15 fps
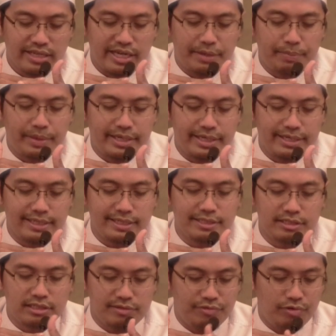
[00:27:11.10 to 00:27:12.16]
and make it
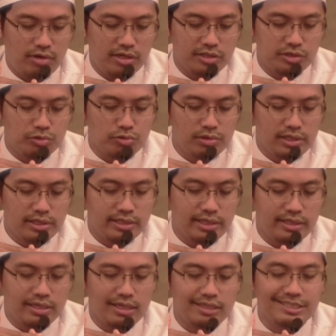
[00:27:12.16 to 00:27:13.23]
easy for us to learn
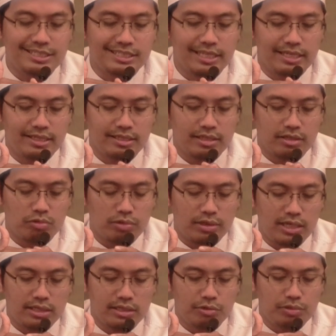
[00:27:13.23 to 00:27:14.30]
and understand the
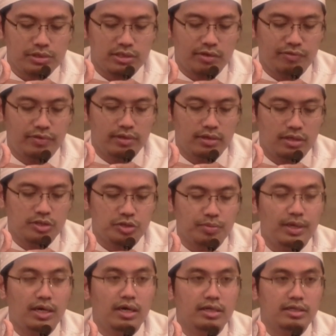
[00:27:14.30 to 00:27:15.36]
Quran, the words of Allah
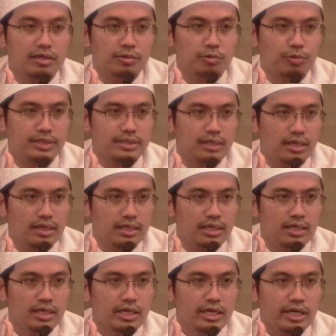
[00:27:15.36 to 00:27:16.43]
subhanahu wa
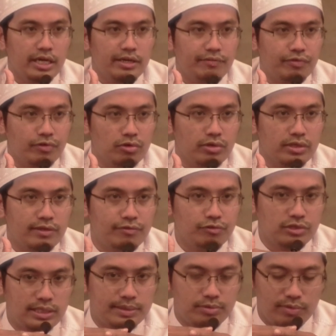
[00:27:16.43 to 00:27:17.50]
ta'ala, and following the
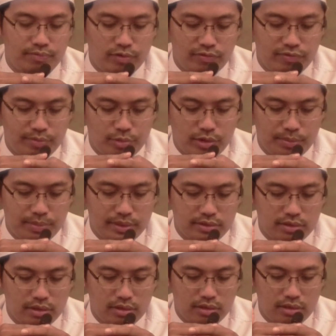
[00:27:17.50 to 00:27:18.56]
footsteps of Prophet Muhammad
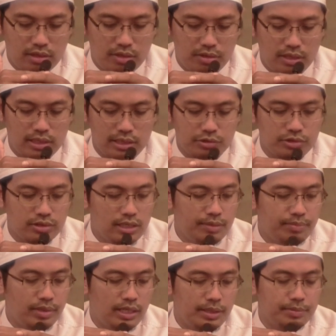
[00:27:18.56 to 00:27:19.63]
sallallahu alaihi
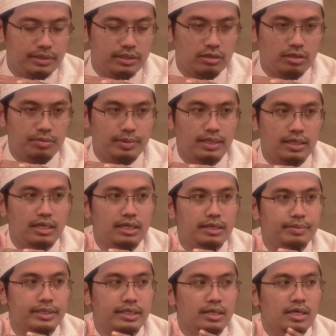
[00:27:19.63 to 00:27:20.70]
wasallam. Amin ya Rabbal
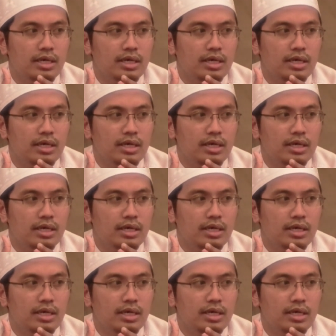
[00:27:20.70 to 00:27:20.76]
Alamin.